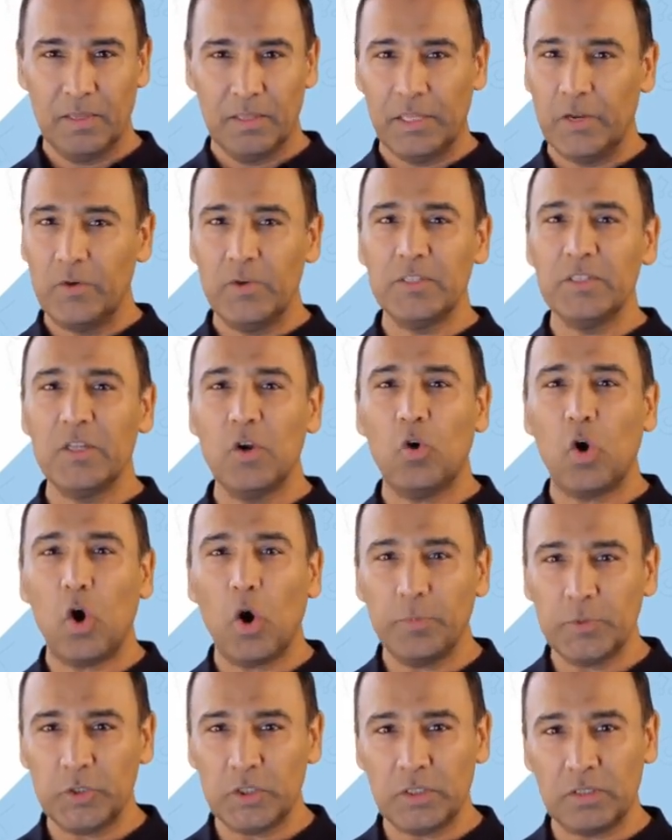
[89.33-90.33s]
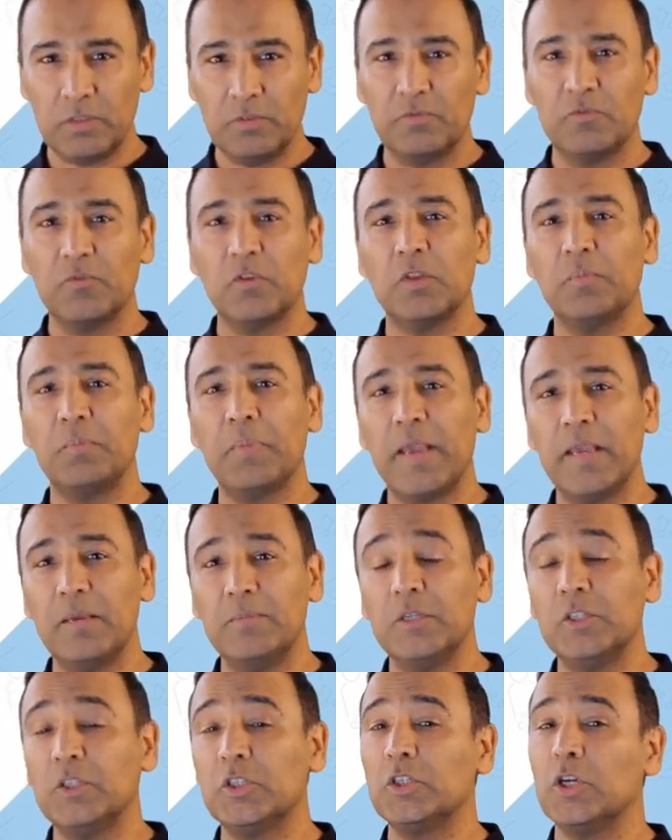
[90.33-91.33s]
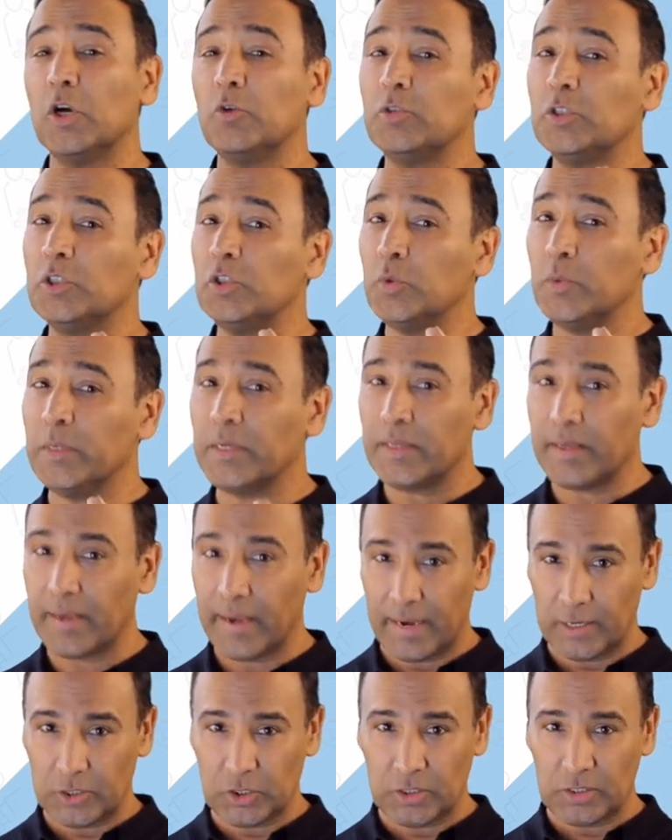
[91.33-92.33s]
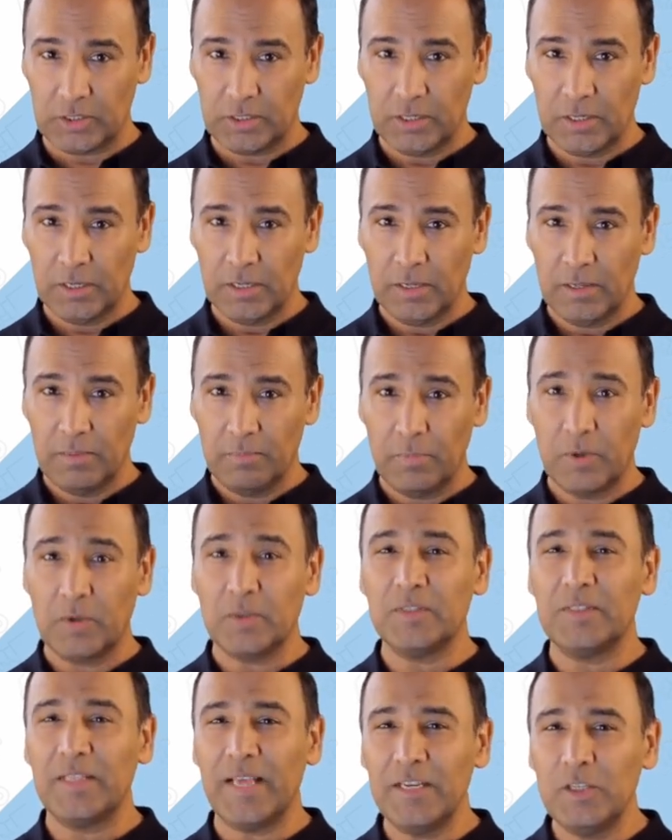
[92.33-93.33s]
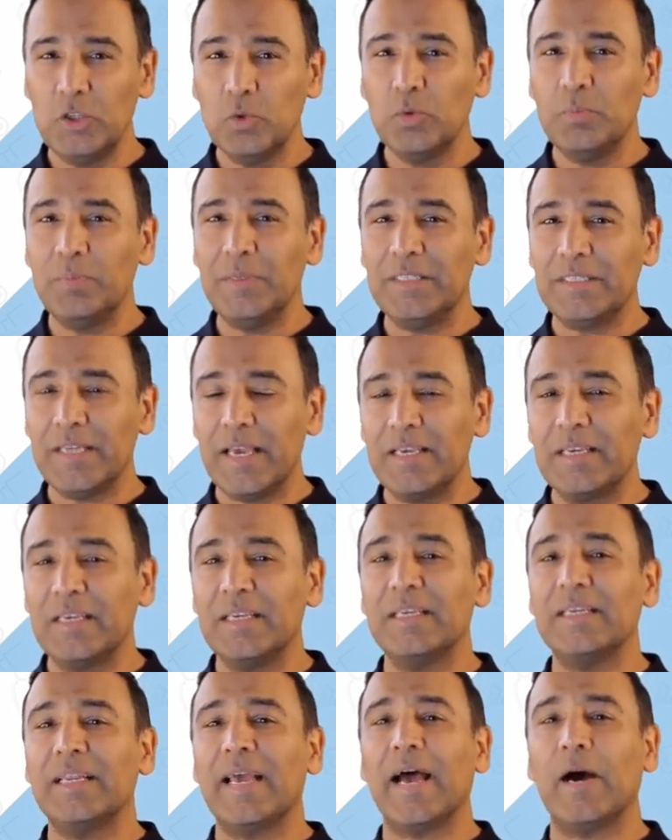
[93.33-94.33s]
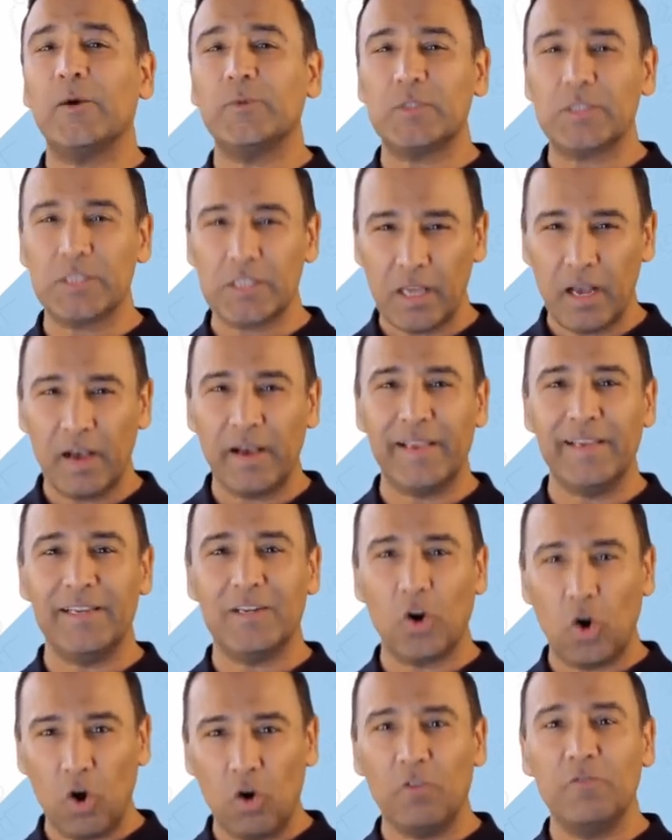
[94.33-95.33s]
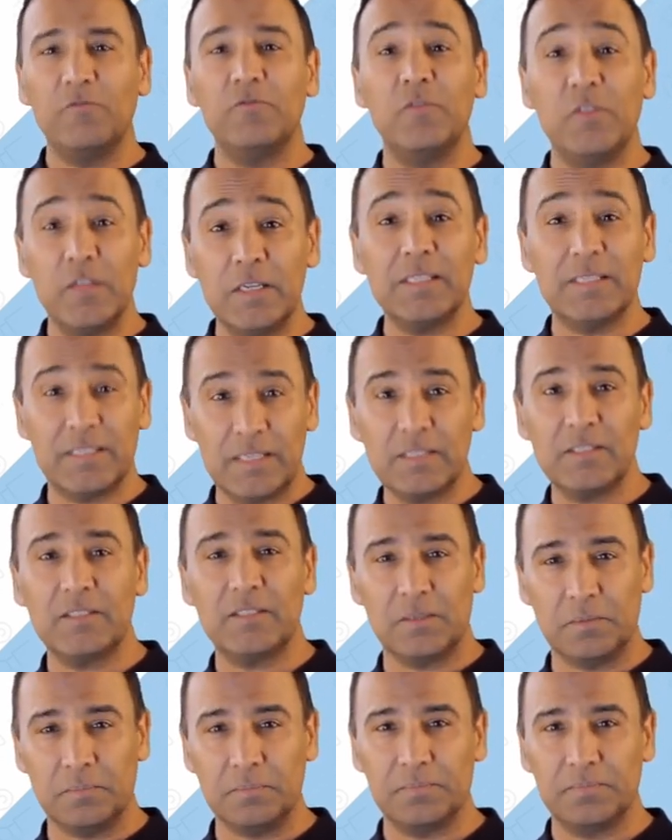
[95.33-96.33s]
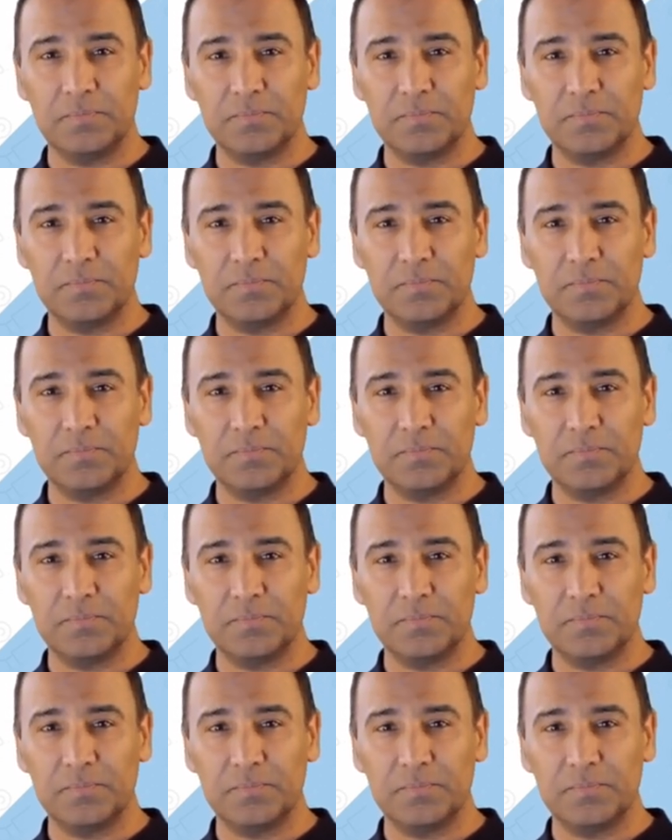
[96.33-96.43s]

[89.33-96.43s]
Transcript: There is no option for the payment to go to you in cash, because then you would be taking it outside of the system.